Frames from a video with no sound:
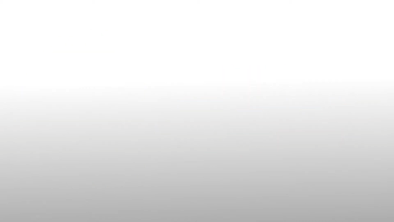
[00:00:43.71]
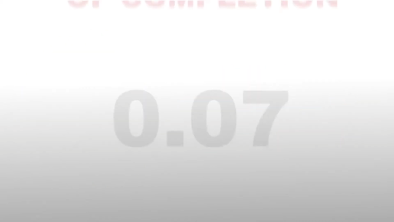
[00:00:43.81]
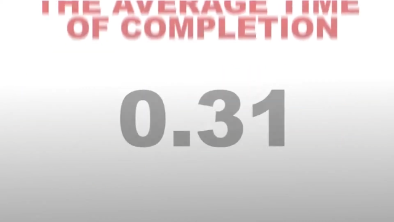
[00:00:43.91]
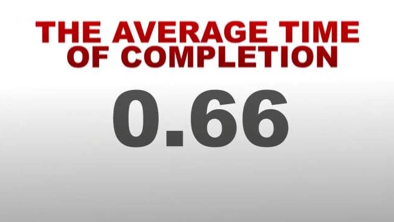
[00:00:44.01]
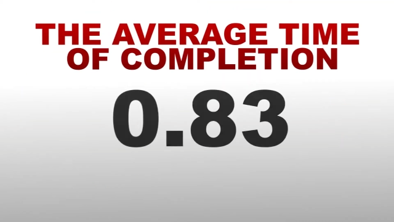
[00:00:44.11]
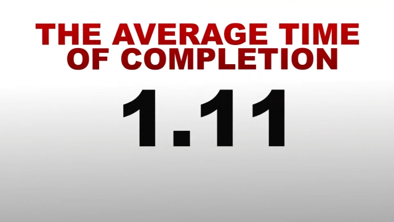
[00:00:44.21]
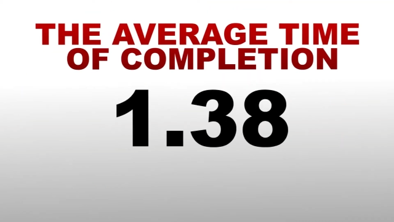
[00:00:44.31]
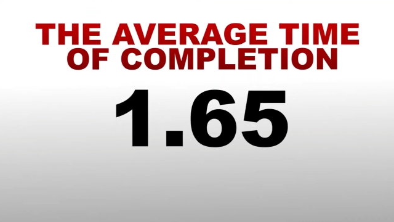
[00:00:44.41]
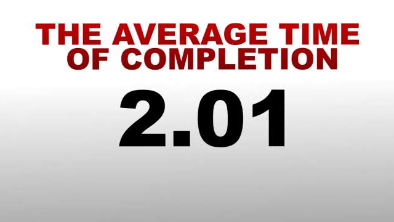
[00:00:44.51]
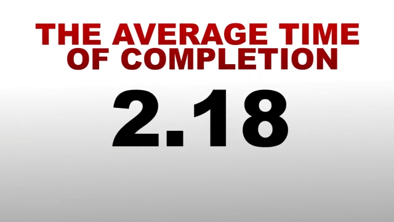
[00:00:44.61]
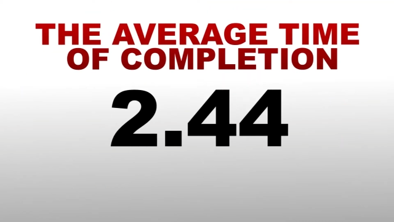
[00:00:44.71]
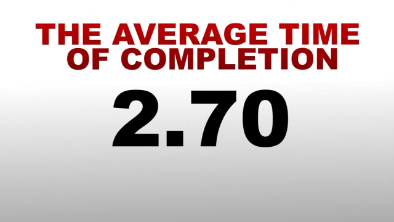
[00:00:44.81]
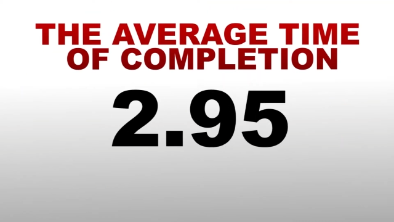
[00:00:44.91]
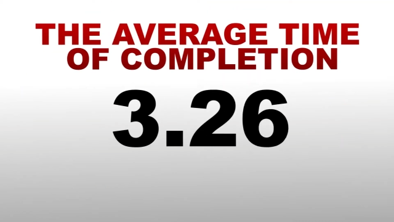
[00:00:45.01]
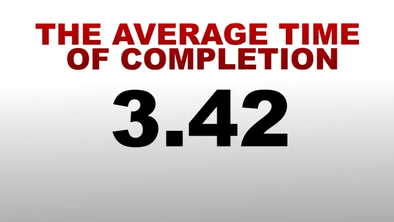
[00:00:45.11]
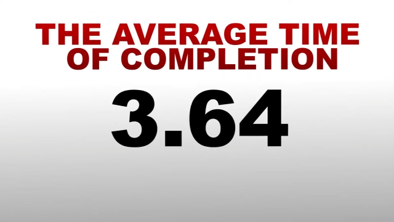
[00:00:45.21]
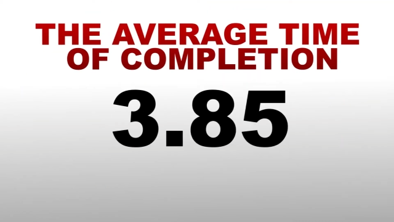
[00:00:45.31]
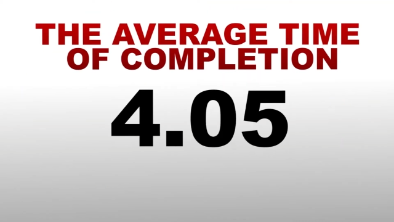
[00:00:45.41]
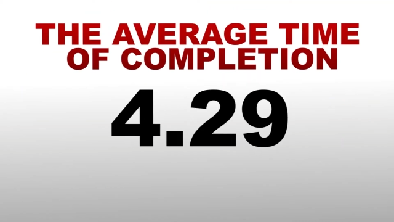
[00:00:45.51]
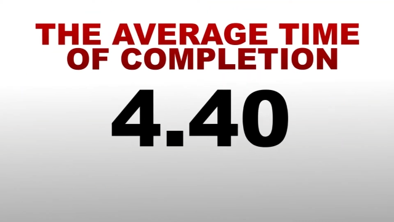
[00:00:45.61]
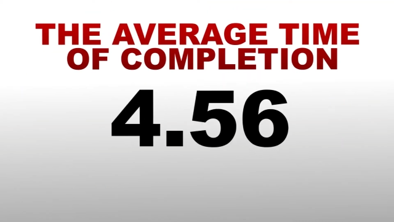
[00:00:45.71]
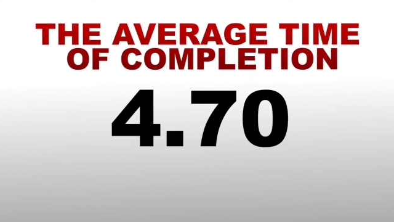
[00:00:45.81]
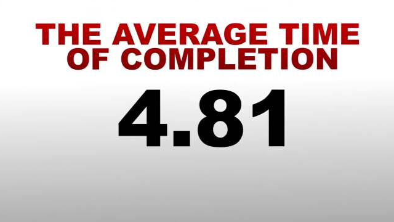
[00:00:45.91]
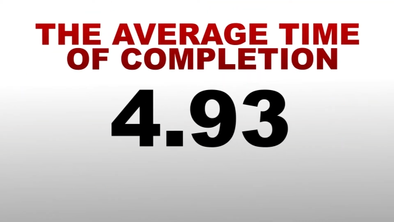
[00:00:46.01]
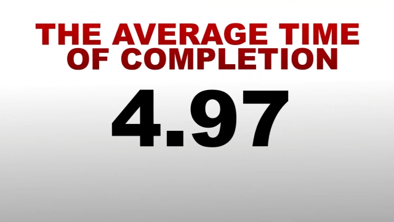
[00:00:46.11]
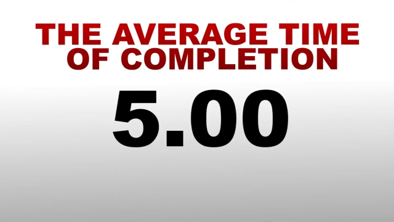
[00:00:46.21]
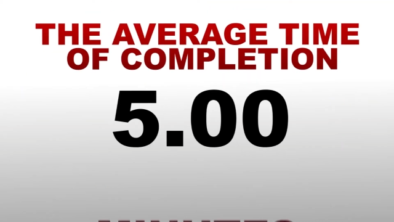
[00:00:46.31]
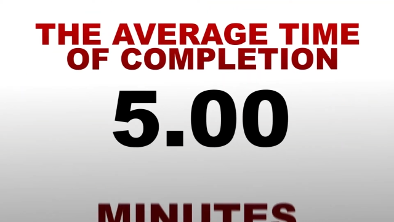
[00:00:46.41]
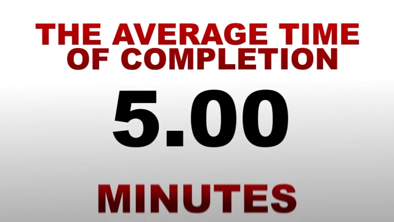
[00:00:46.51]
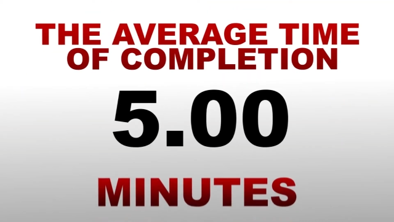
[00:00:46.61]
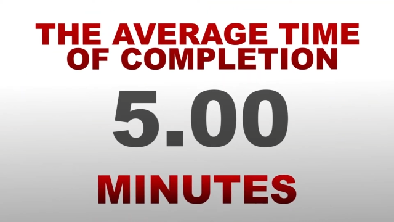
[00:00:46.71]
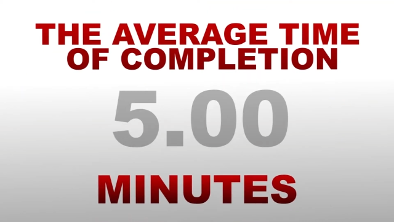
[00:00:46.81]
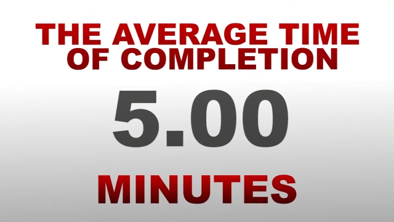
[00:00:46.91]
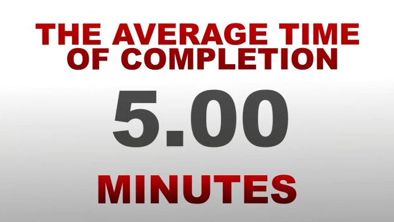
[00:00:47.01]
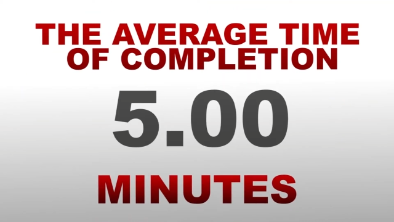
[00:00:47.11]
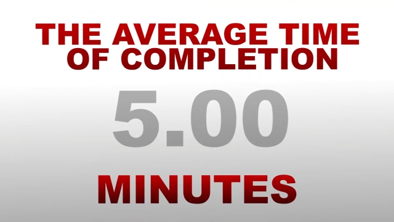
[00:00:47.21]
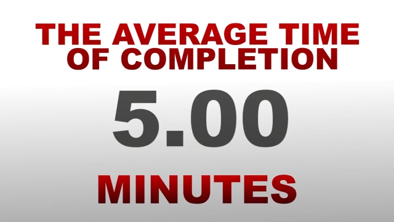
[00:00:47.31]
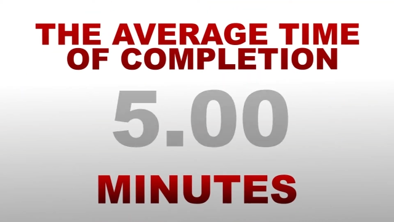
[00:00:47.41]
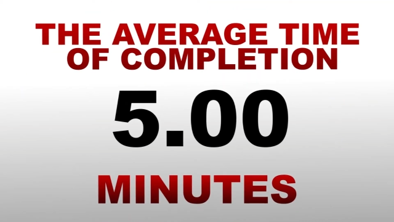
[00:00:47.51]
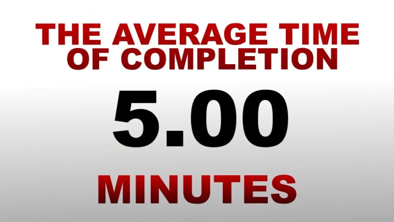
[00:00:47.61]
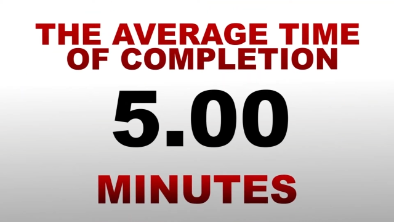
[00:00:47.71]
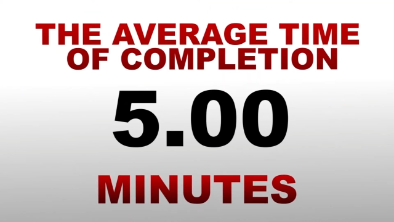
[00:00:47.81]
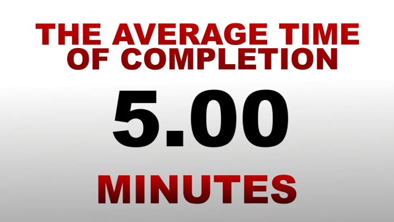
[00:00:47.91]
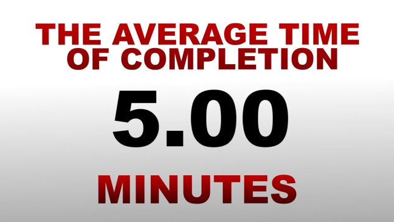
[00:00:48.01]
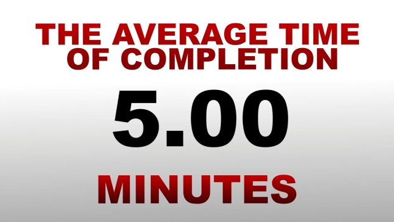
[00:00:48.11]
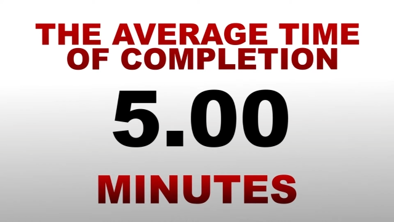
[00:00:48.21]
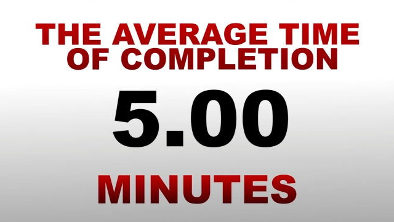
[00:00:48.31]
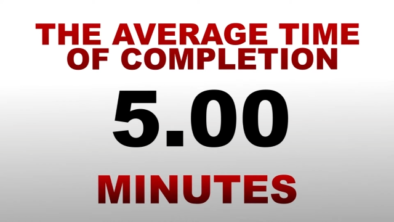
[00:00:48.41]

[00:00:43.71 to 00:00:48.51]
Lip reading: Nobody's mouth can be seen.